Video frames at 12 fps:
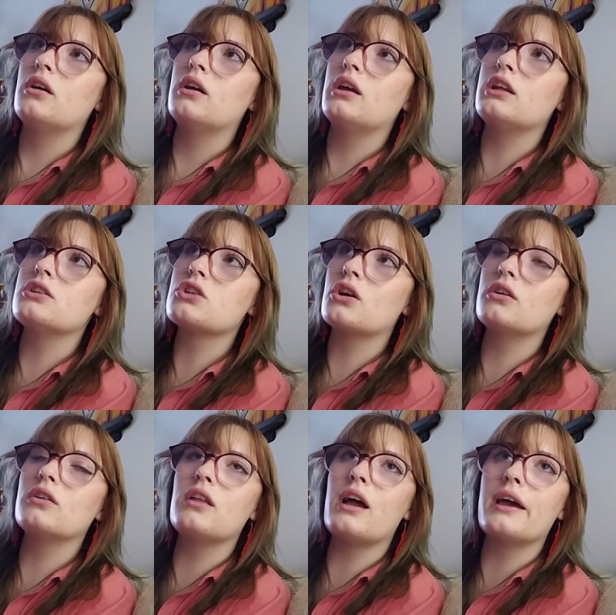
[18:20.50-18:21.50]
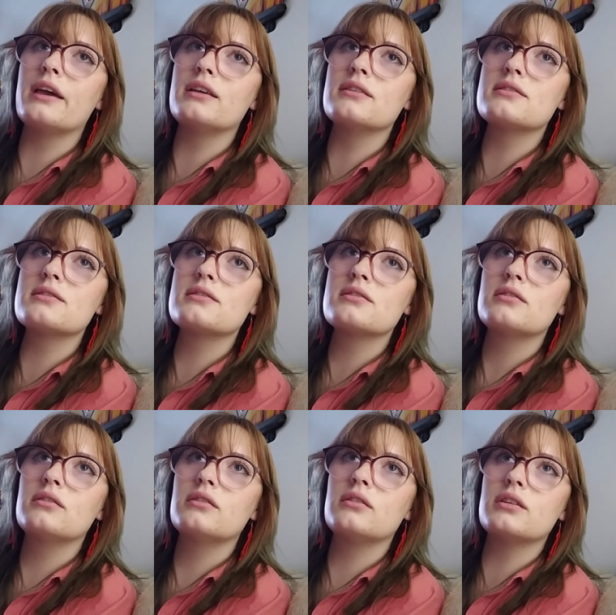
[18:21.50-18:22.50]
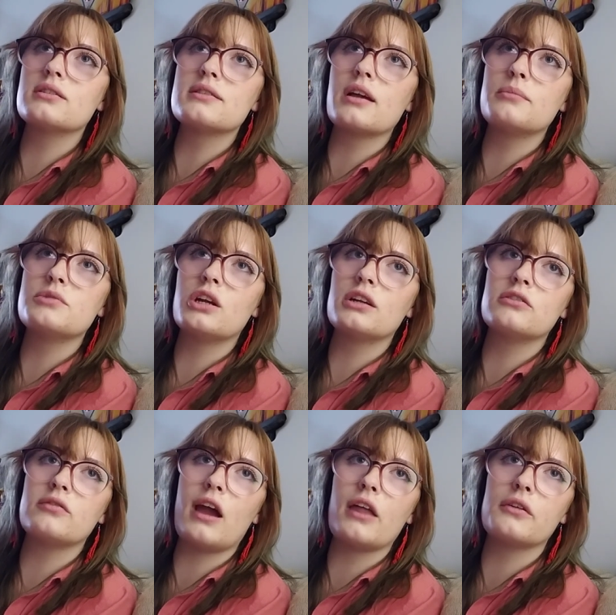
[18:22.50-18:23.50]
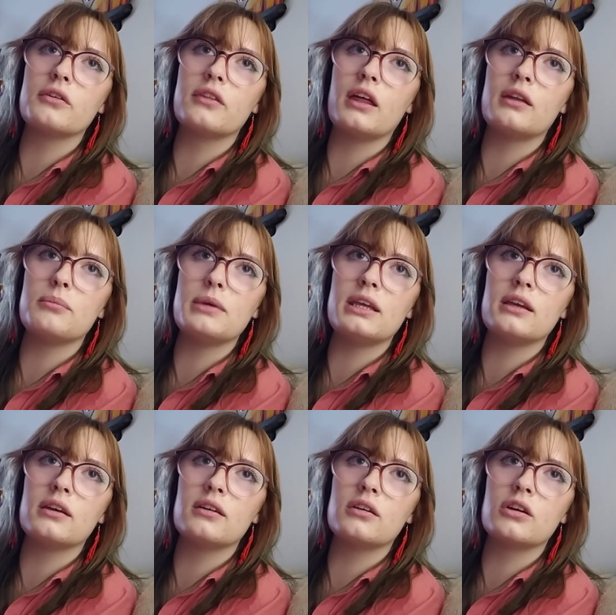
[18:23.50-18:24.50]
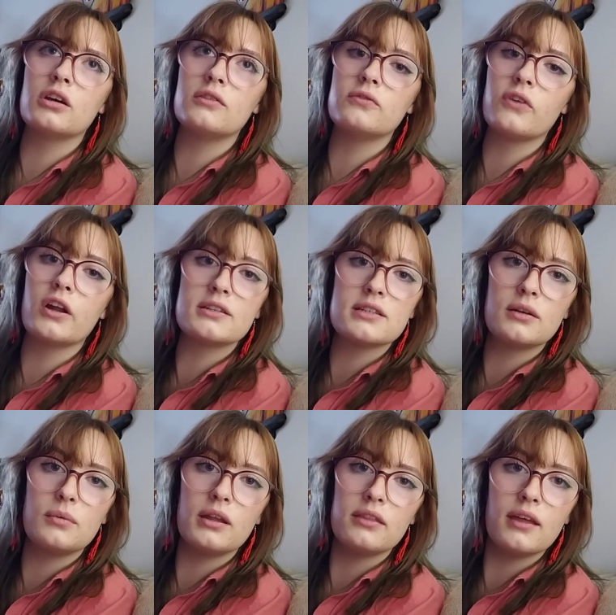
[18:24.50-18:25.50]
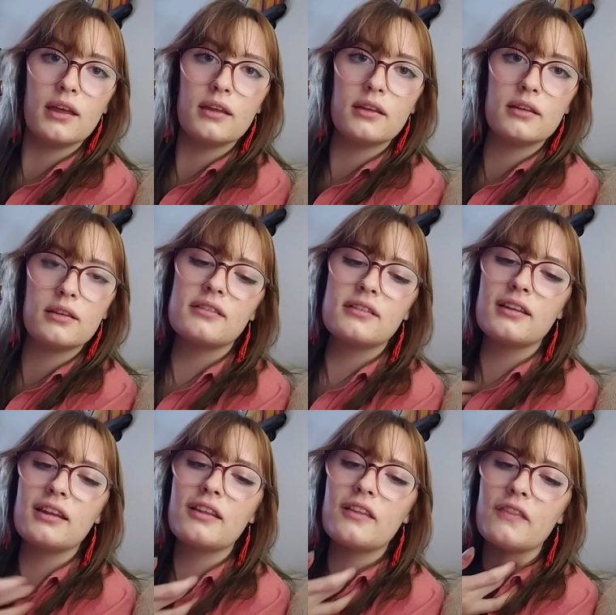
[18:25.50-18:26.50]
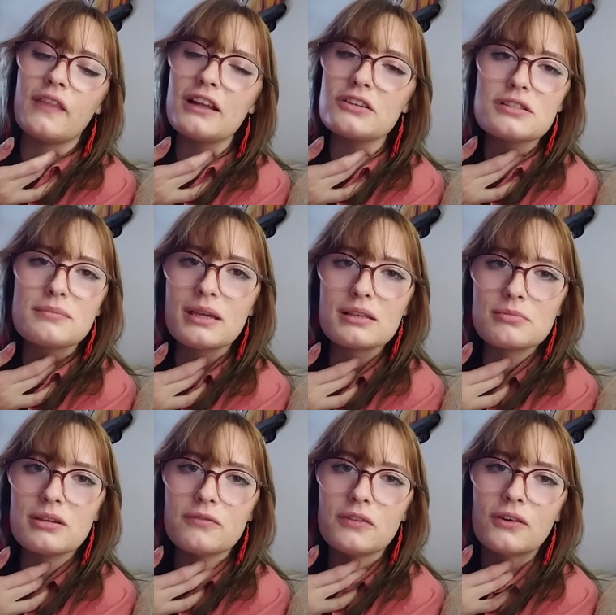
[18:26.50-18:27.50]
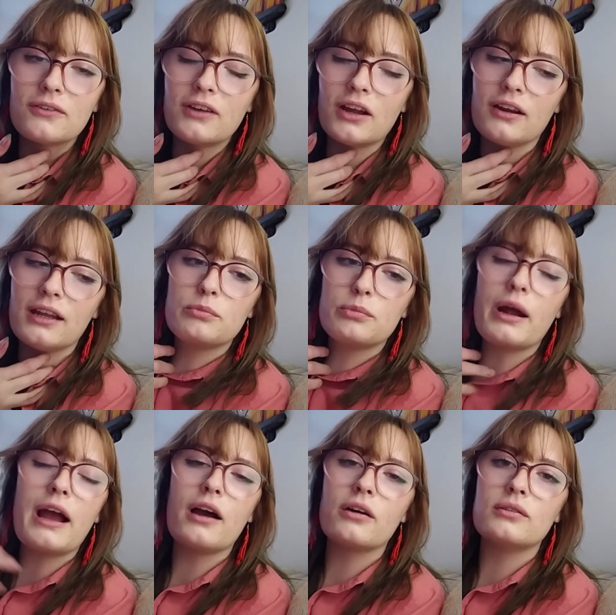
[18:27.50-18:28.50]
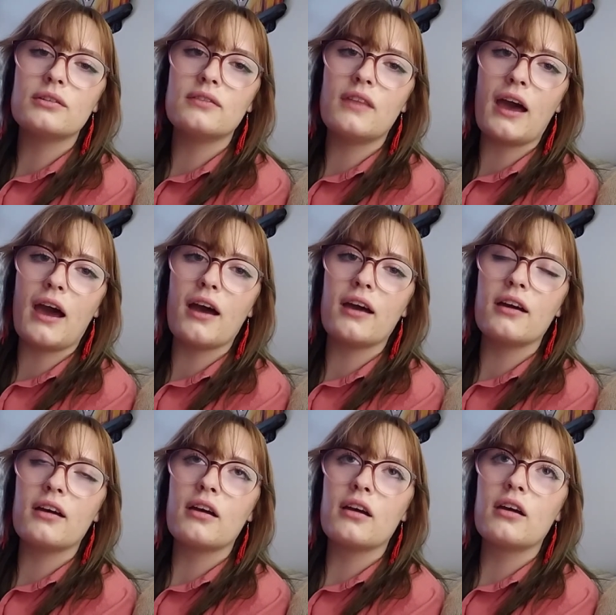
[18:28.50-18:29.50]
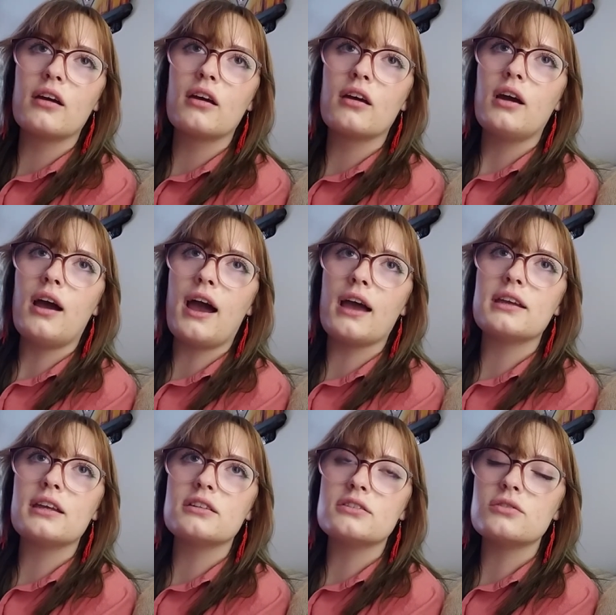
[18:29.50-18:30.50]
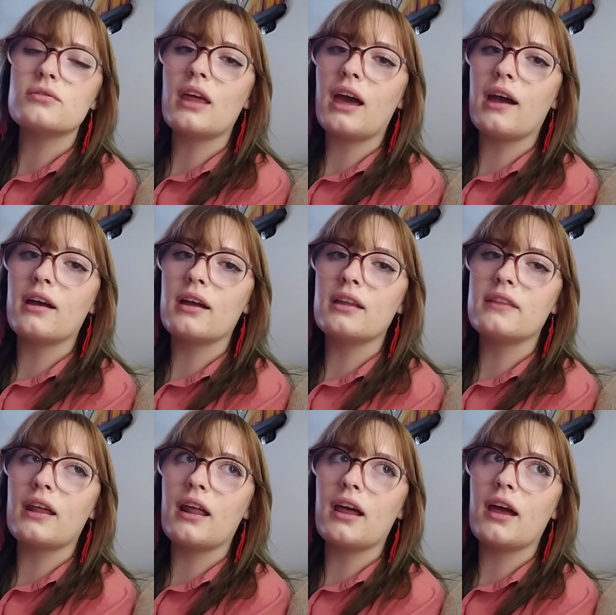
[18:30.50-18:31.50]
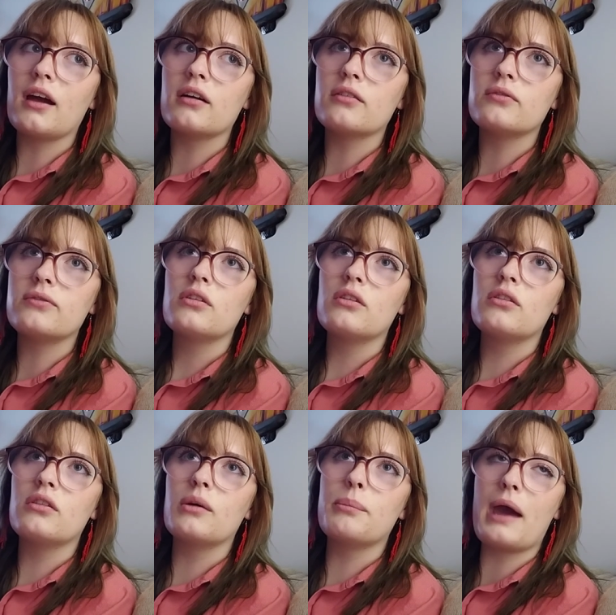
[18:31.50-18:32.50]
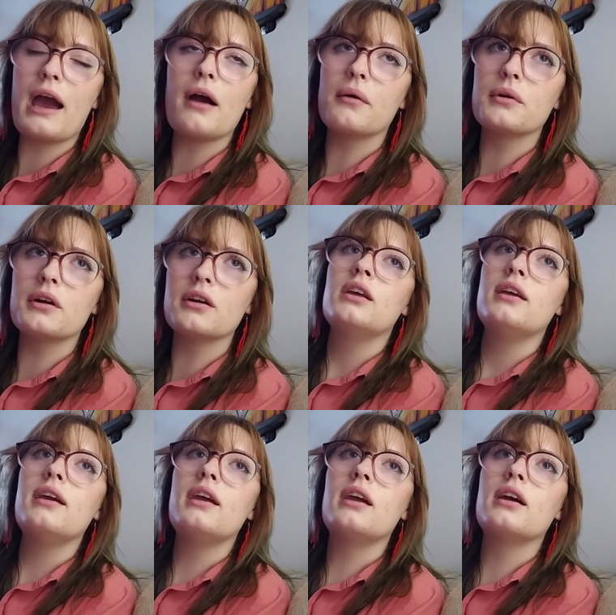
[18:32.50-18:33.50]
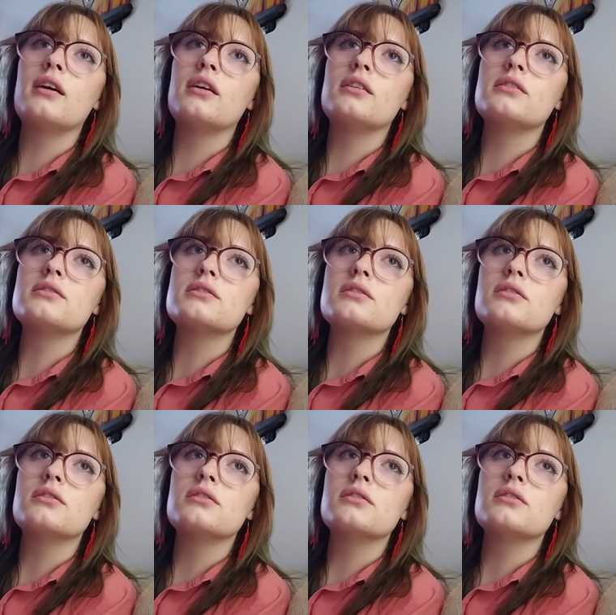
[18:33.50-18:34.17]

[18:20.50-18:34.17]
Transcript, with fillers: internalize the subject rather than being confronted with it. That just makes me feel very proud that I can do that and that I have the power and